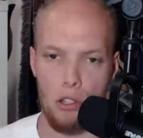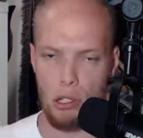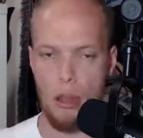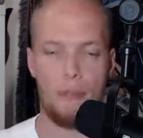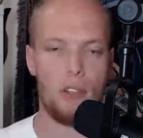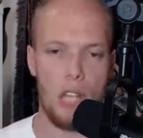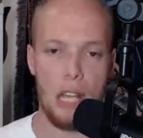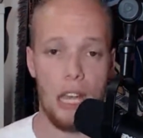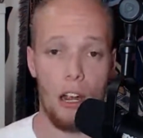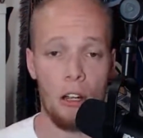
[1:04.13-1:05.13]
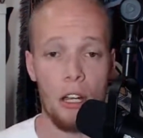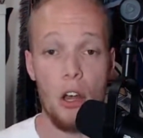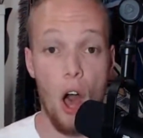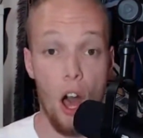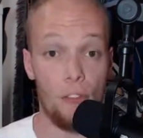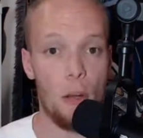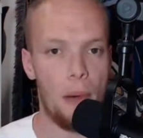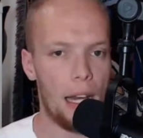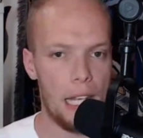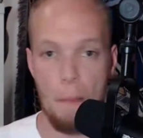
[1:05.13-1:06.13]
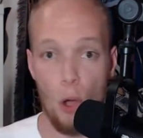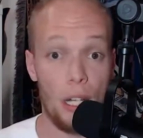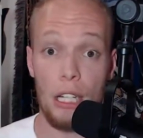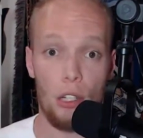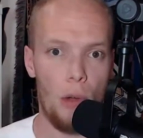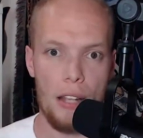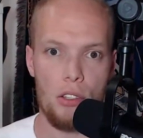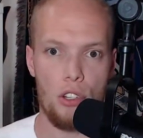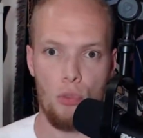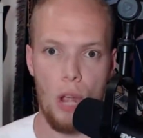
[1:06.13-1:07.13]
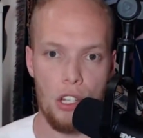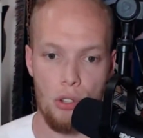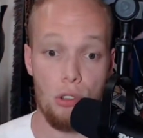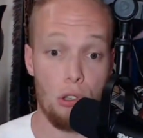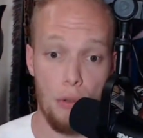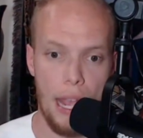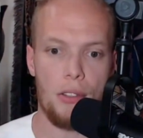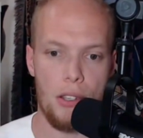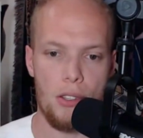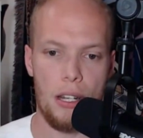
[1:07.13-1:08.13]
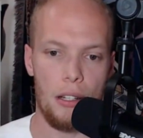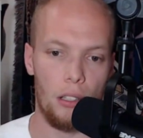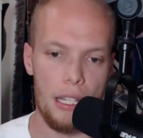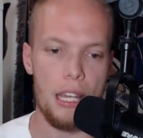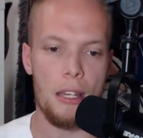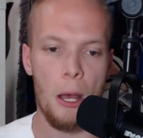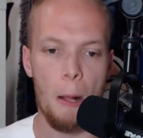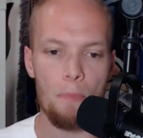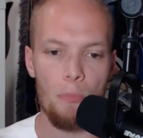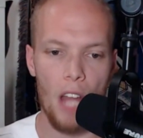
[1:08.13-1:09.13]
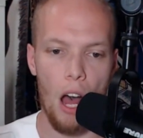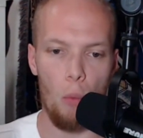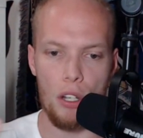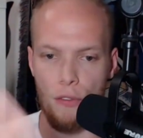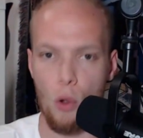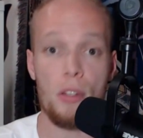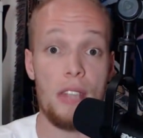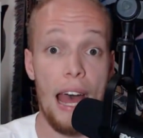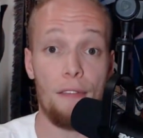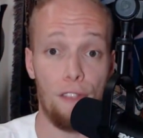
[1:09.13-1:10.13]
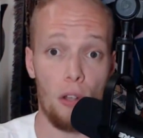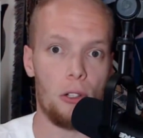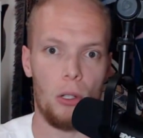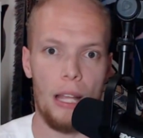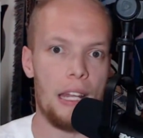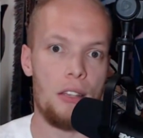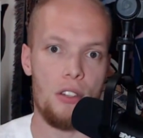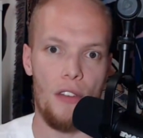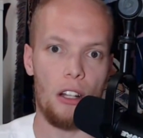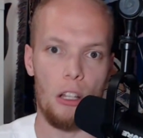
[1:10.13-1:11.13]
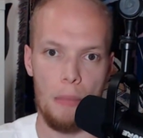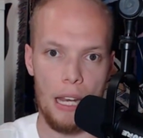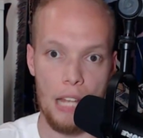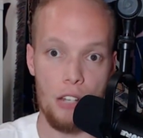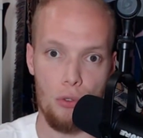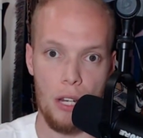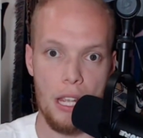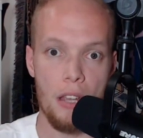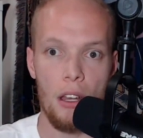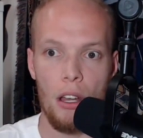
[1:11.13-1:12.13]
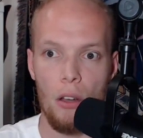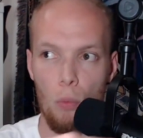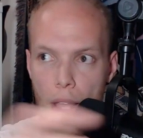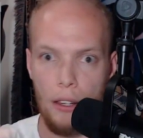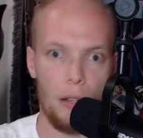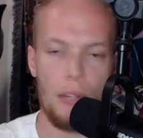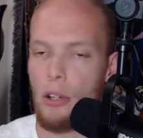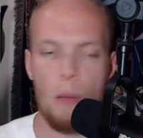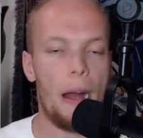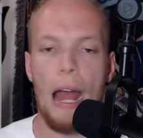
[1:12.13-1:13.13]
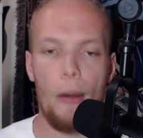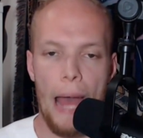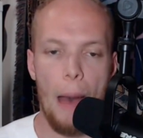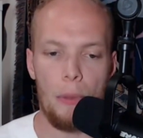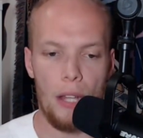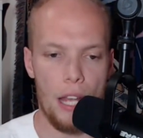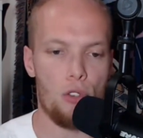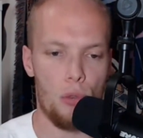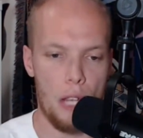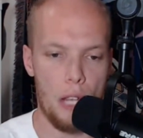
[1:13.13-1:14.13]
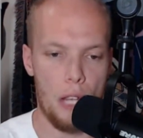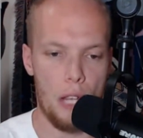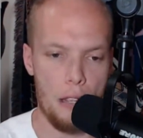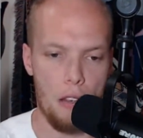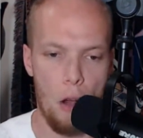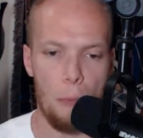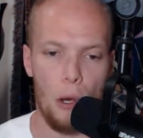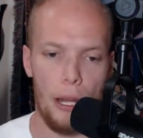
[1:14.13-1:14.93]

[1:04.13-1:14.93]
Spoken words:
you do have to take care of your body and put it in the right situation so you can succeed in the league, which of course that further delayed his development injury, whether no matter how it happened, the injury, you know, put